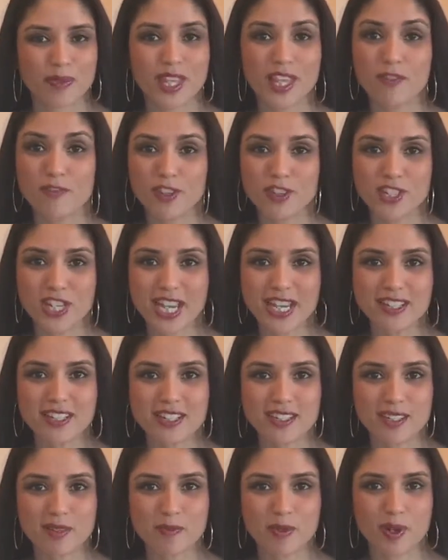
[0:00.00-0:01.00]
If you take
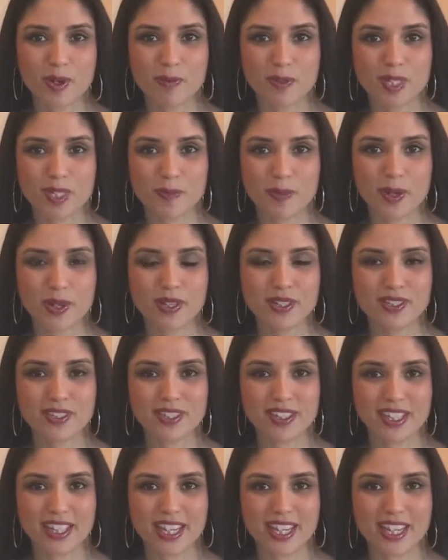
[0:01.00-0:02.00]
disappointments
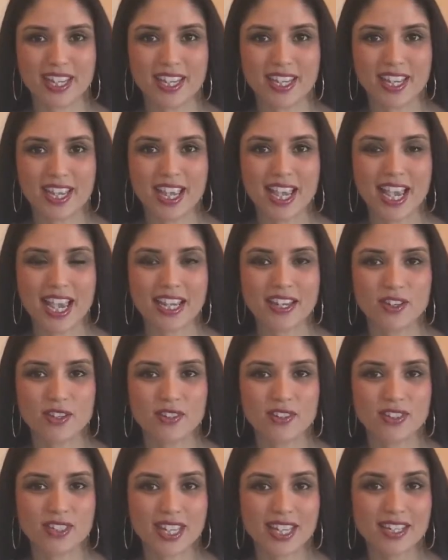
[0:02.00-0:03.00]
personally and you
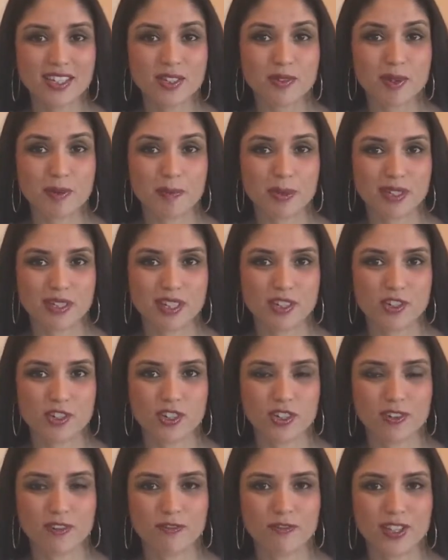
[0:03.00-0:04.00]
sink to a
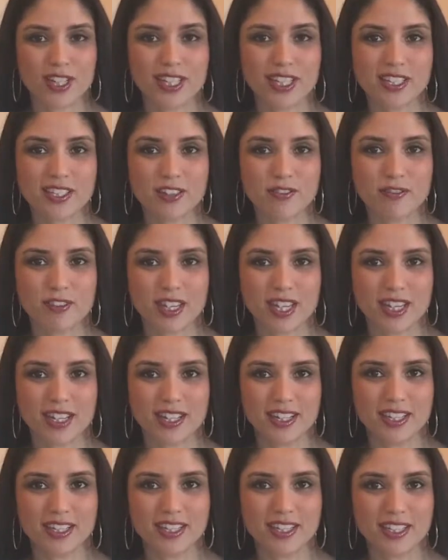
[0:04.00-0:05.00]
position of feeling
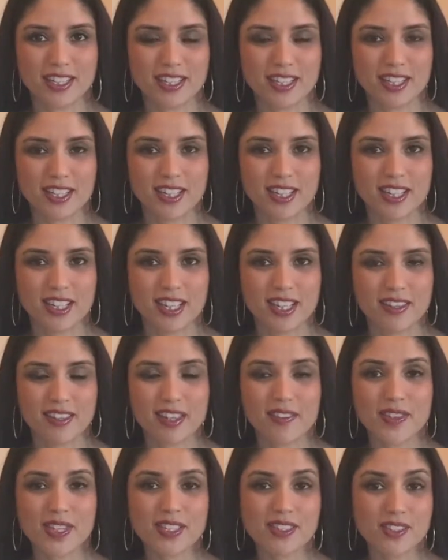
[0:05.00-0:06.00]
defeated,
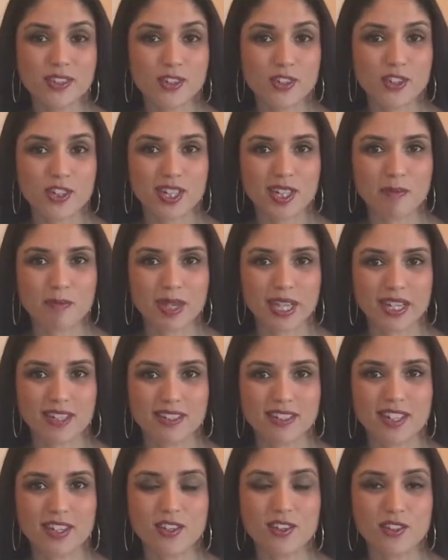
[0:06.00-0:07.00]
then this usually
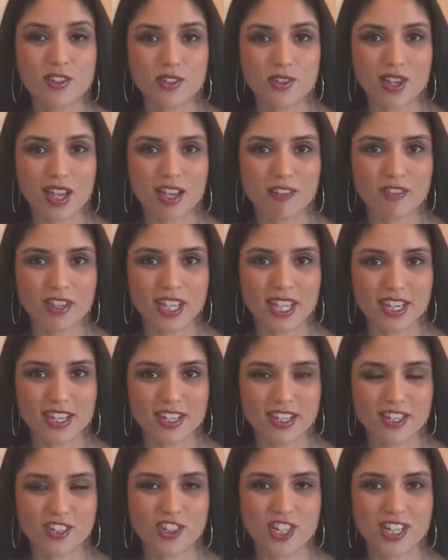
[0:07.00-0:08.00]
means that you do have a
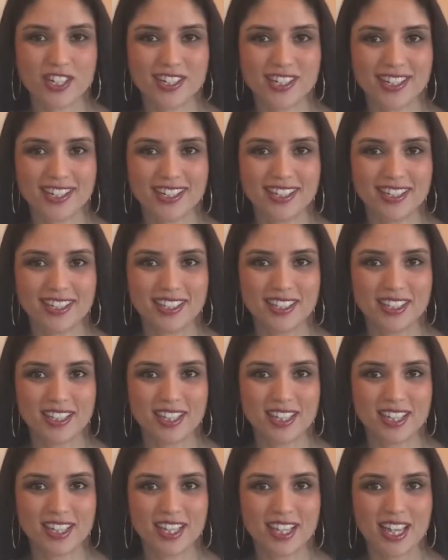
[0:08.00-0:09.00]
hidden agenda,
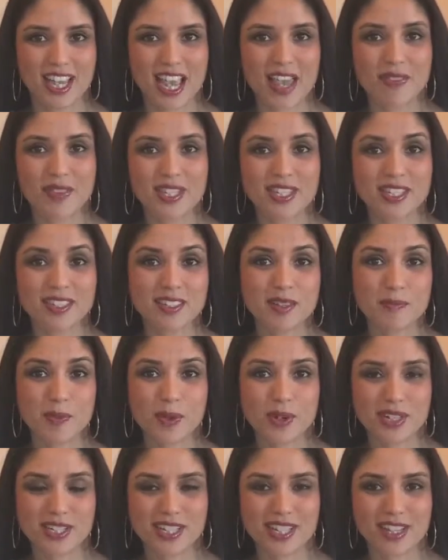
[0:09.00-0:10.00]
and the
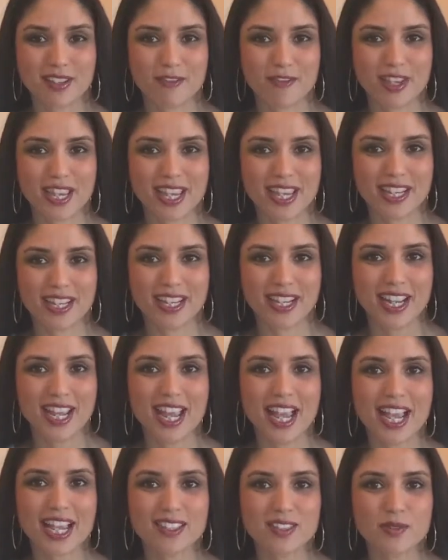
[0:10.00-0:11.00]
disappointing event
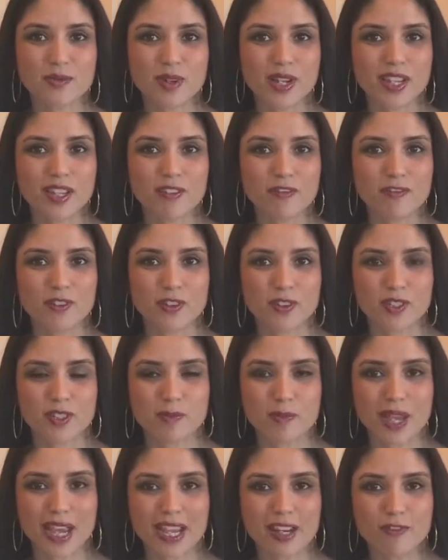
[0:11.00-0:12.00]
has
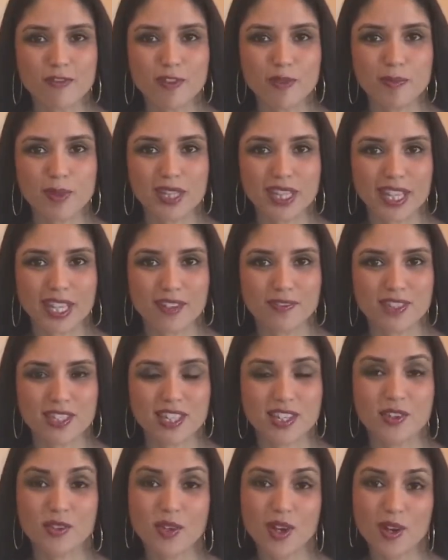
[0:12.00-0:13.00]
reinforced painful beliefs
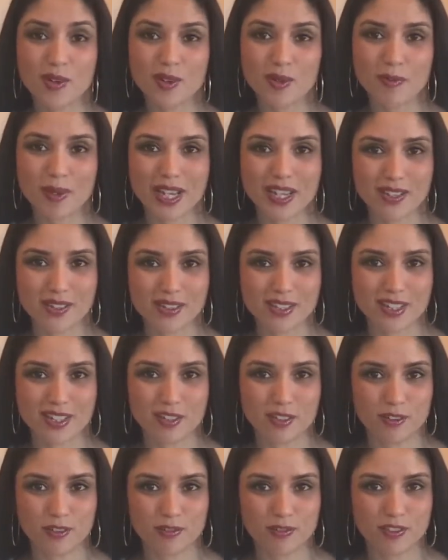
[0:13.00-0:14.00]
that you hold about
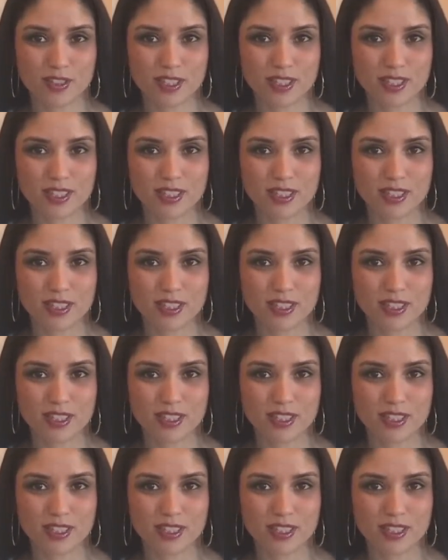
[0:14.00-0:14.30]
yourself.